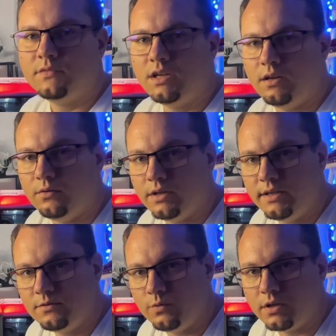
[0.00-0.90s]
Hello
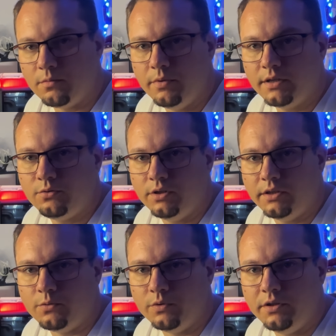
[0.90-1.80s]
guys, welcome back to
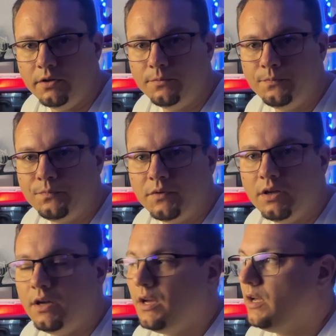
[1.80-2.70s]
another video.
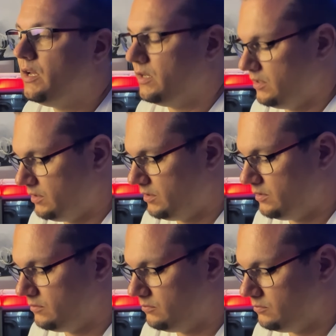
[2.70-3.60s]

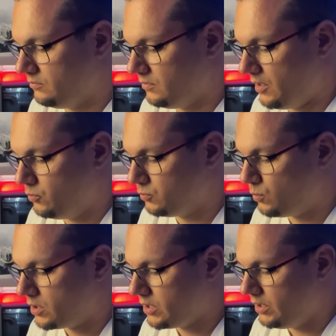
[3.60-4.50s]
Uh, I was
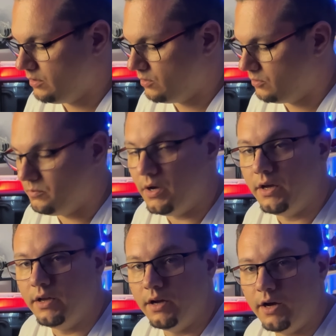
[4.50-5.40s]
working on
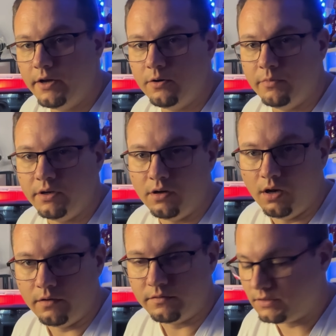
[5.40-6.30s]
my Ironman
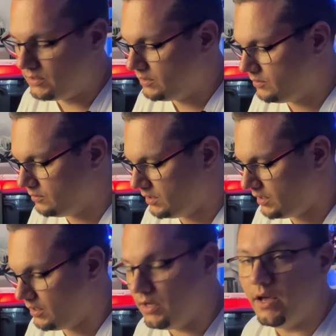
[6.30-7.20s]
gloves
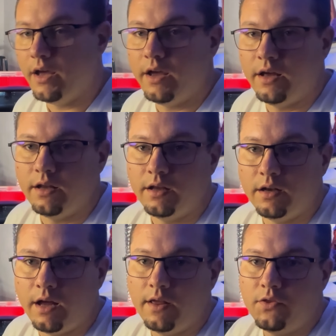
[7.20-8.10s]
today
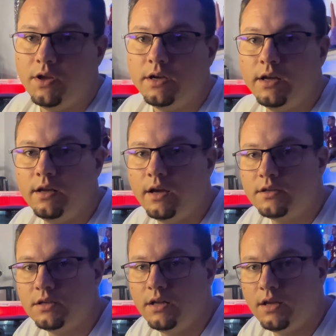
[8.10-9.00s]
and I think I
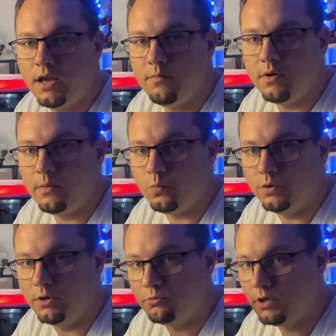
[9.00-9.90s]
actually came up
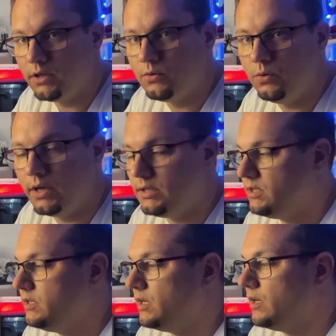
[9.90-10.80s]
with a really cool
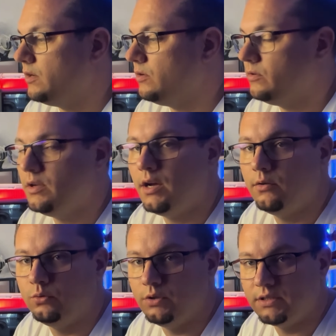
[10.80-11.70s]
idea on
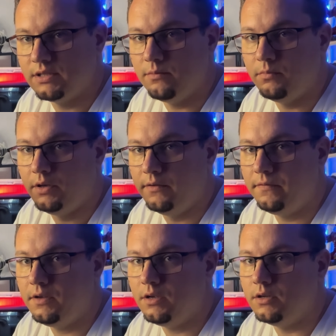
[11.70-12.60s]
how to assemble the
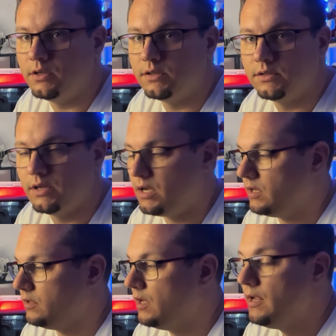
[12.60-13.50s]
fingers
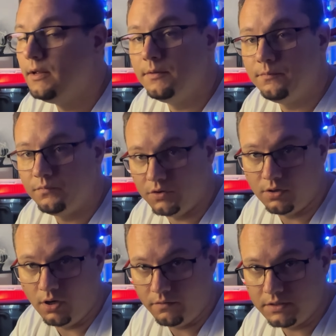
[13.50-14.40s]
and the
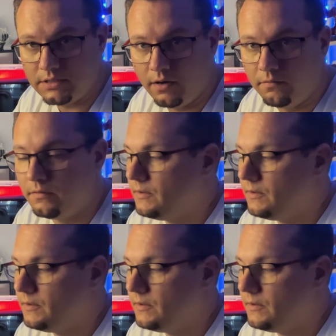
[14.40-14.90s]
glove itself.